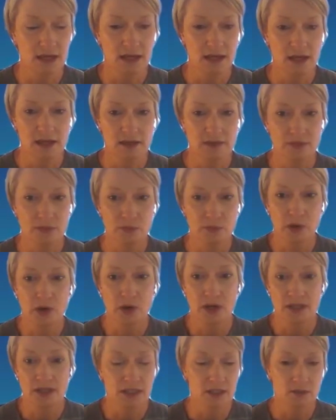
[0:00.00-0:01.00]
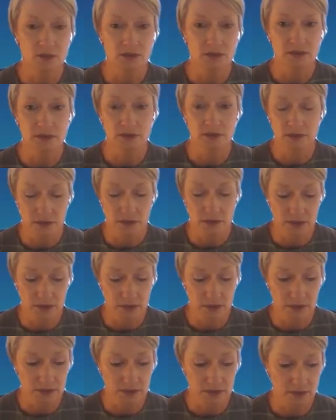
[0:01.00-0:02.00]
the binding or
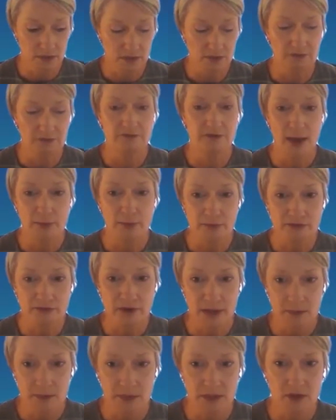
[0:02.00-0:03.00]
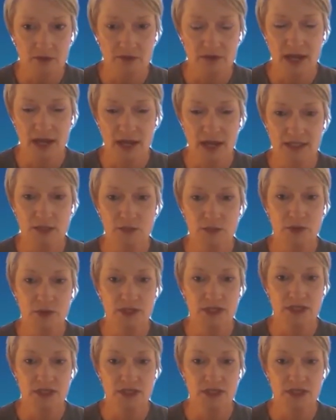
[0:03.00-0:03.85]
the Fab fragment of an antibody.